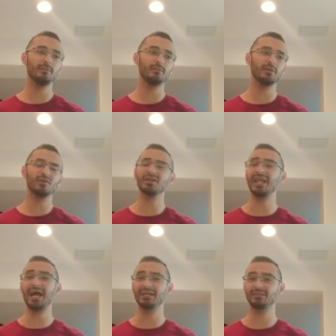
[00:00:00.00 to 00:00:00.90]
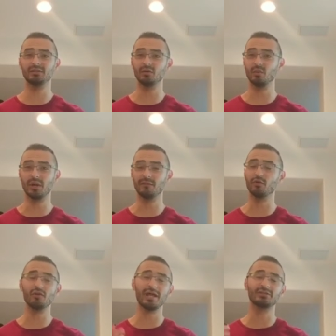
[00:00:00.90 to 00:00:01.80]
their lats or whatever, or
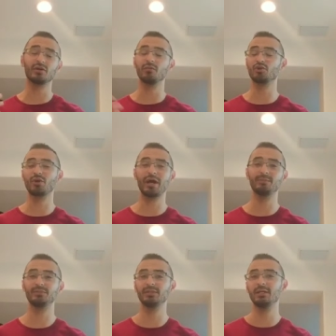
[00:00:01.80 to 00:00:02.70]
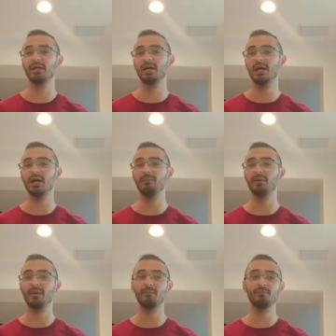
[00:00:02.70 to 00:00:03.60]
the lats are their traps. But
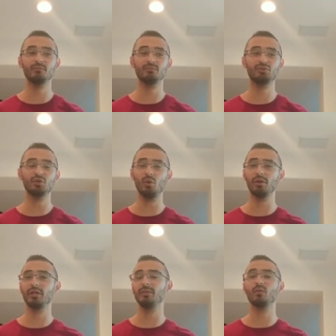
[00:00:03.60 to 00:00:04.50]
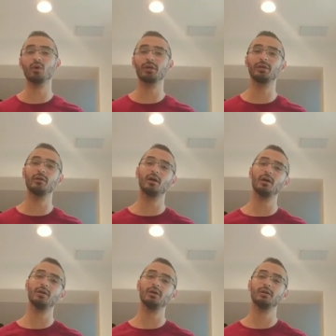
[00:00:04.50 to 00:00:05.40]
I'm solely going to be working
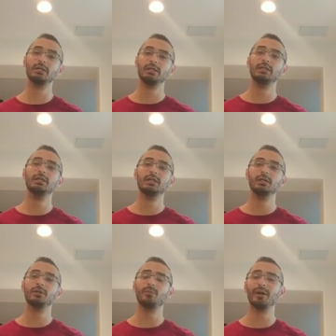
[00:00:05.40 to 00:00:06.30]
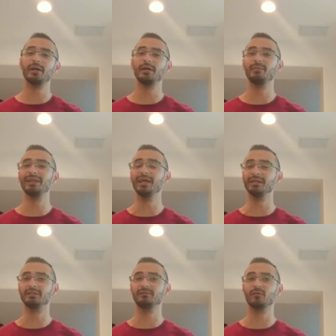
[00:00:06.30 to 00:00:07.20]
on my legs
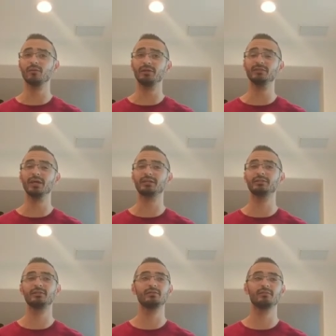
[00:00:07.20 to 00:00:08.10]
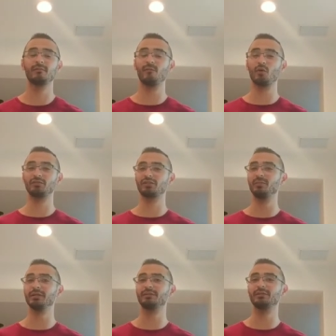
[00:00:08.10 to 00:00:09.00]
for these next 4 to 6
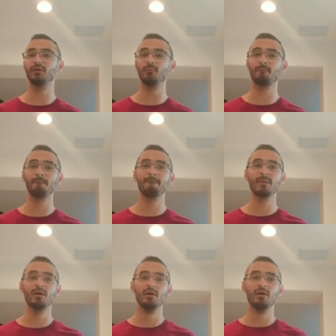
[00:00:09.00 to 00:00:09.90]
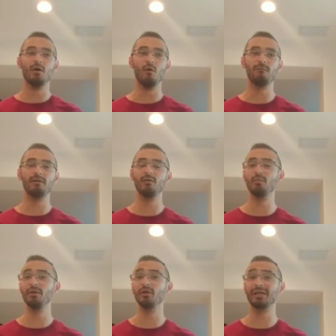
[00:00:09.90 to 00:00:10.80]
months. So hopefully they'll
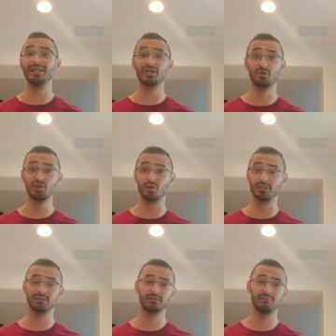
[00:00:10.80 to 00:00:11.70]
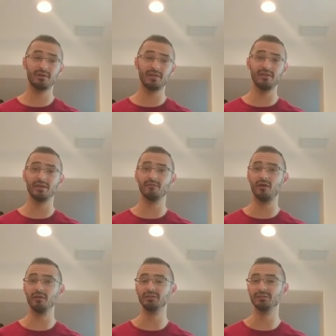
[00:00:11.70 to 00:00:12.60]
be looking like tree trunks by the end of
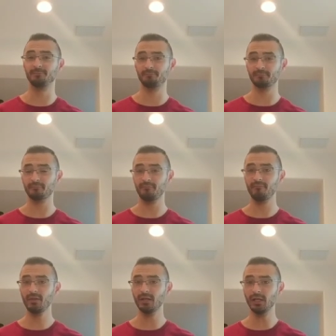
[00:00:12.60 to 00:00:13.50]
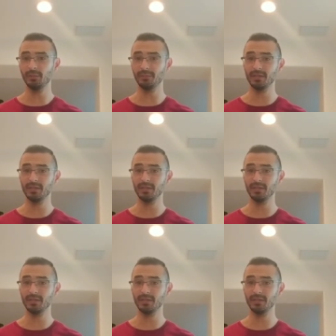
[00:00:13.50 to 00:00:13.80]
all this. So